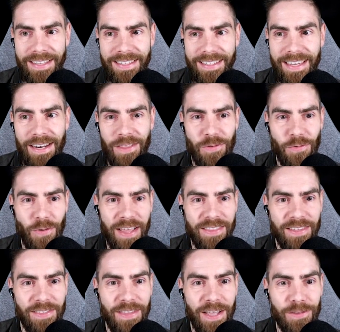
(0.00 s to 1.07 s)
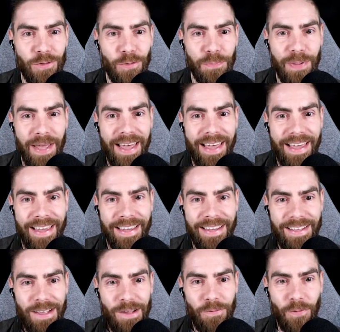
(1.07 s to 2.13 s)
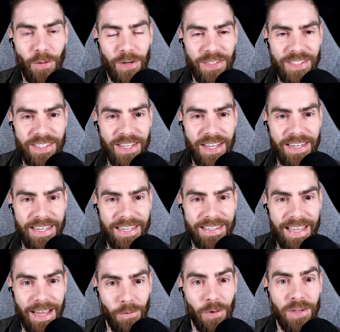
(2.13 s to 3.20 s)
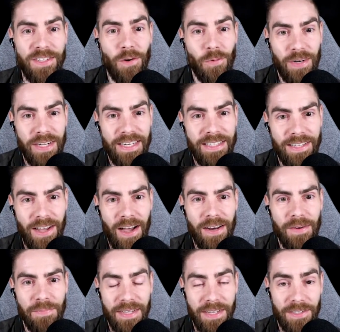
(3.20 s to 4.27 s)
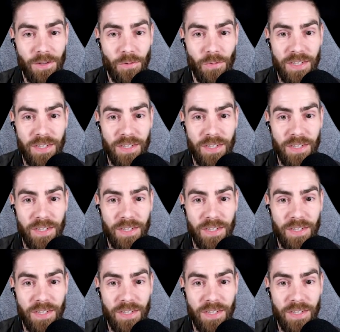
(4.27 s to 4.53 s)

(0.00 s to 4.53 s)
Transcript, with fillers: kind of threatened not to pay for the study that was already done because the